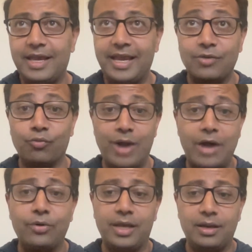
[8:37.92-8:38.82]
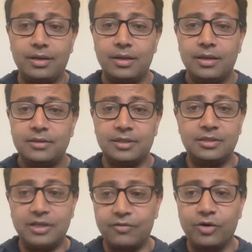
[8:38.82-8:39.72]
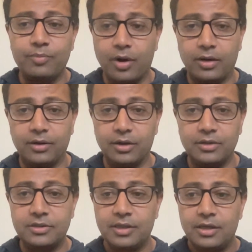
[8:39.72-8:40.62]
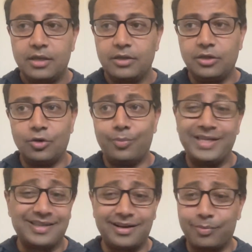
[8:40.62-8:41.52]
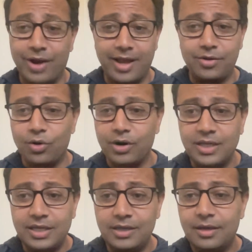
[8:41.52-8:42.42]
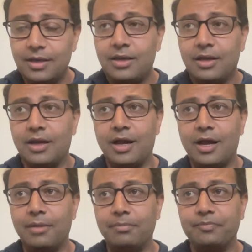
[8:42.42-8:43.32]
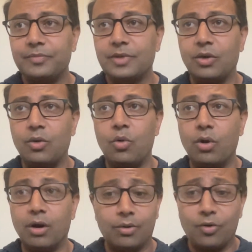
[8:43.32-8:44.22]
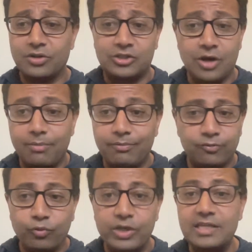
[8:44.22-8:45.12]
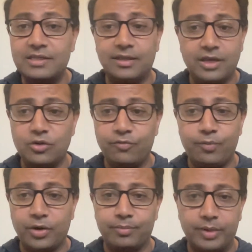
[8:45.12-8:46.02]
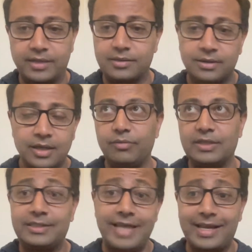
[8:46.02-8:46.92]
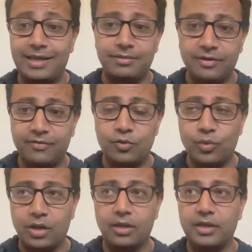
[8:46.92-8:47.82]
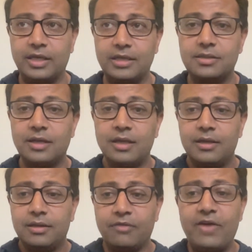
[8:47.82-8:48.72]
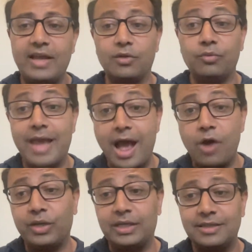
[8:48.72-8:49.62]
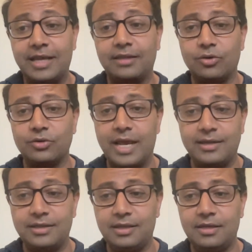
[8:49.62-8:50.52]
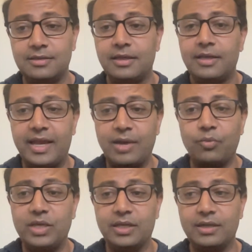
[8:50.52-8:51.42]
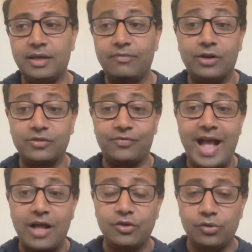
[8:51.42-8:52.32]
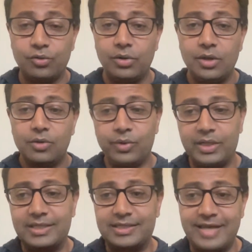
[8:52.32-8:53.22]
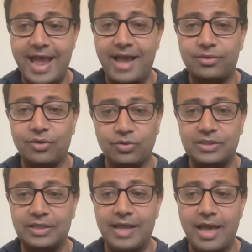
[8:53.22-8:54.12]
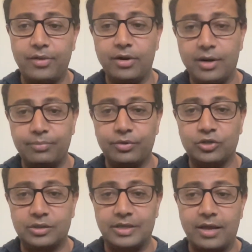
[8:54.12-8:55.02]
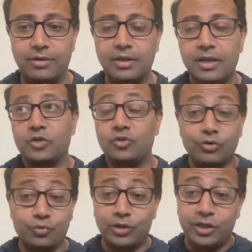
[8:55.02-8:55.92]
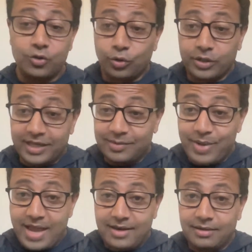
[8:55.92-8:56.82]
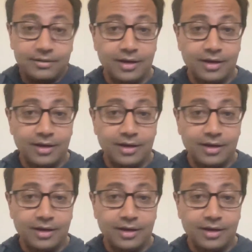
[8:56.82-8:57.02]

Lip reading: and route it to different partners, based on a priority or some reason that you've put in place. The second, if you will, is the fact that now we can take those IDs and we can, if there's value, we could stack those together and push it down. So it was really cool to get the patent.